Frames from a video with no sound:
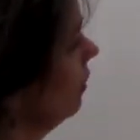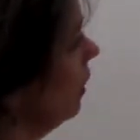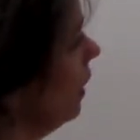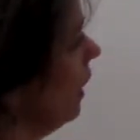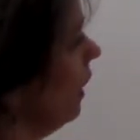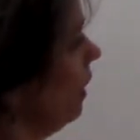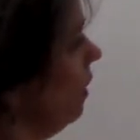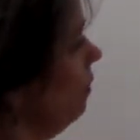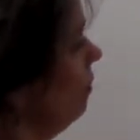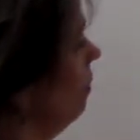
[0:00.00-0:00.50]

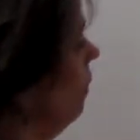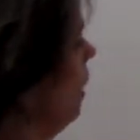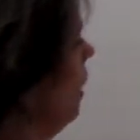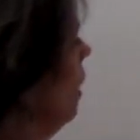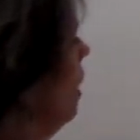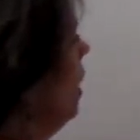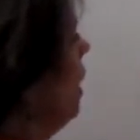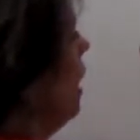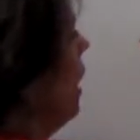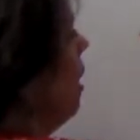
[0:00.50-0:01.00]
okay?
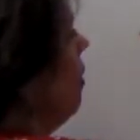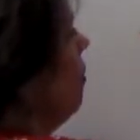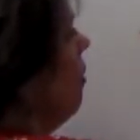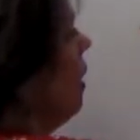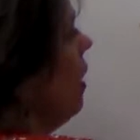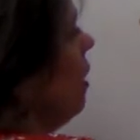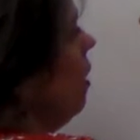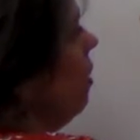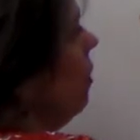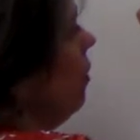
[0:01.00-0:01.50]
And
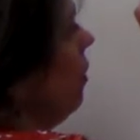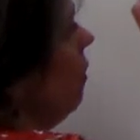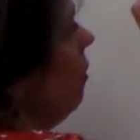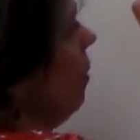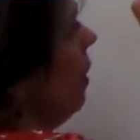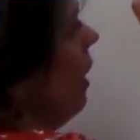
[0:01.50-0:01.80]
we know that